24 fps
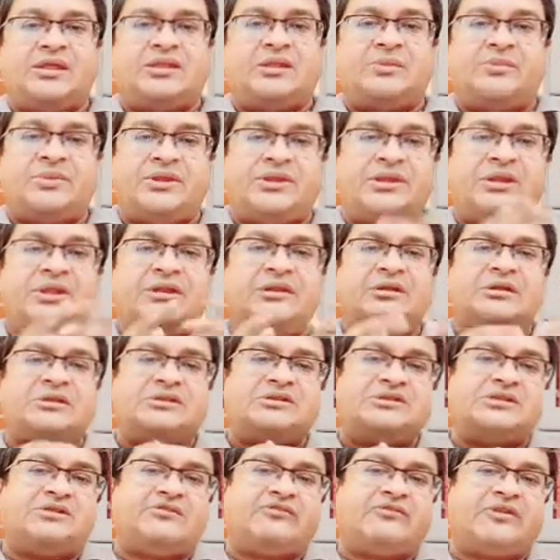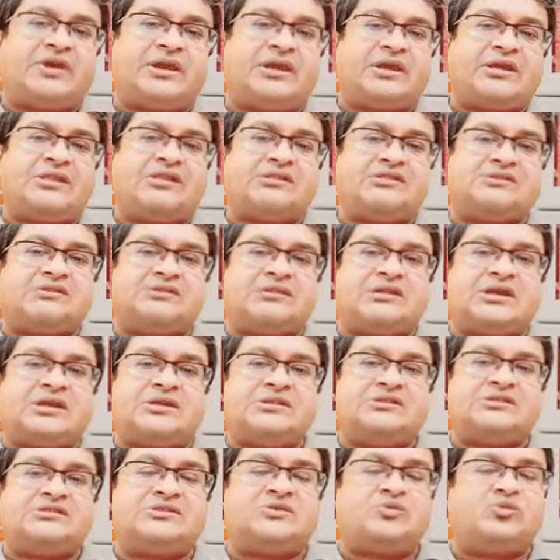The materials in
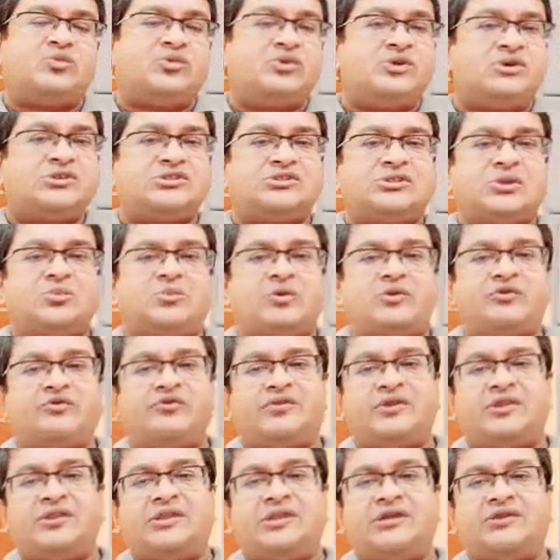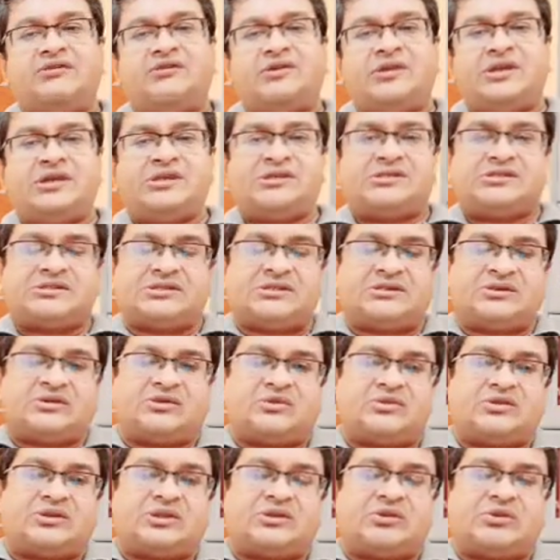Frankenstein's workshop of filthy creation,
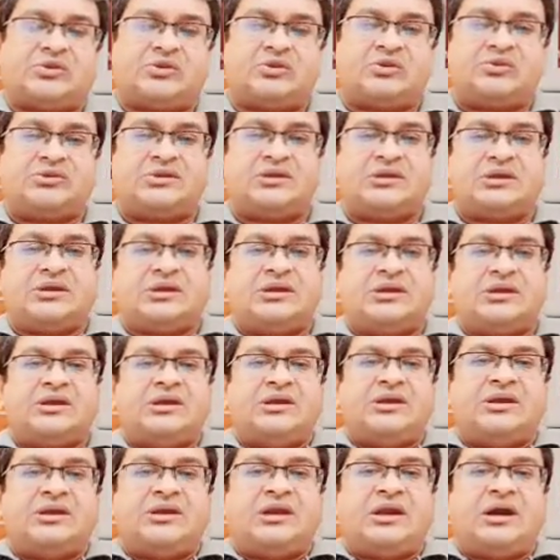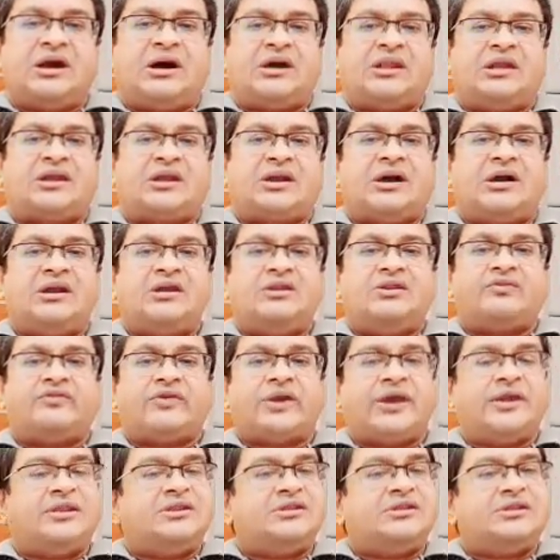quote unquote, are a kind of
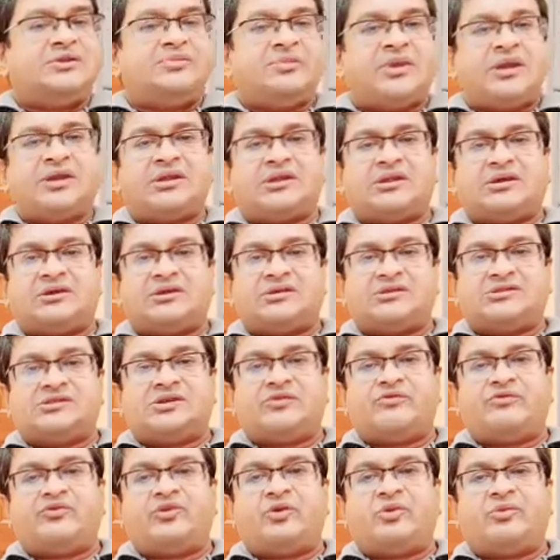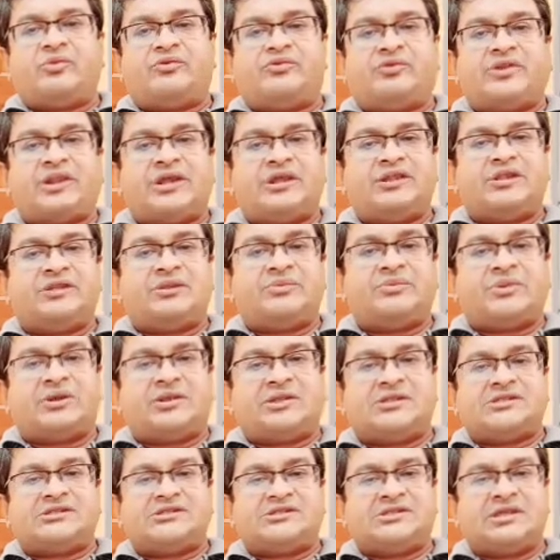antimatter, some form of an
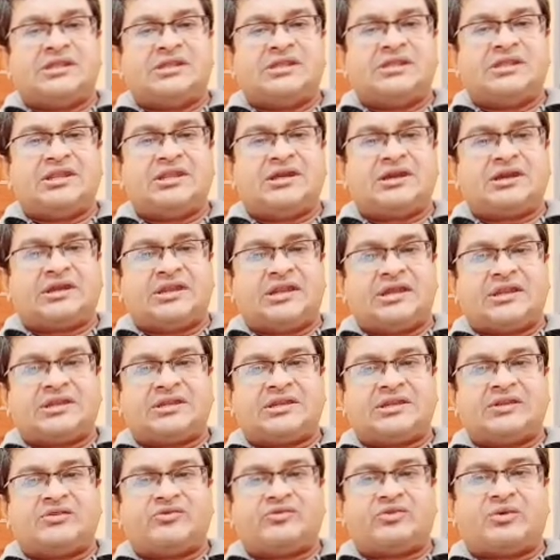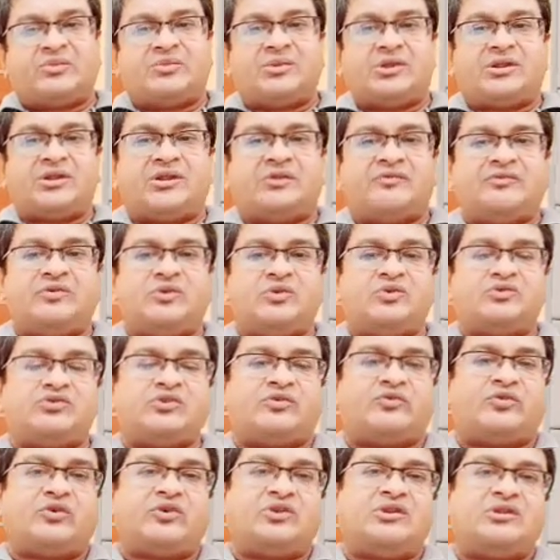antimatter stealthily collected from the refuse
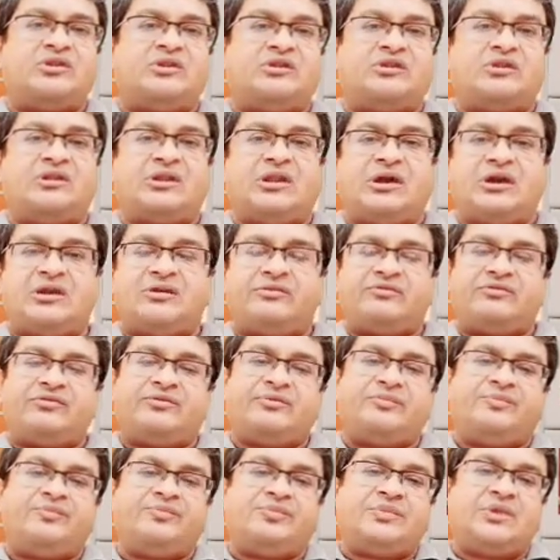of ordinary life.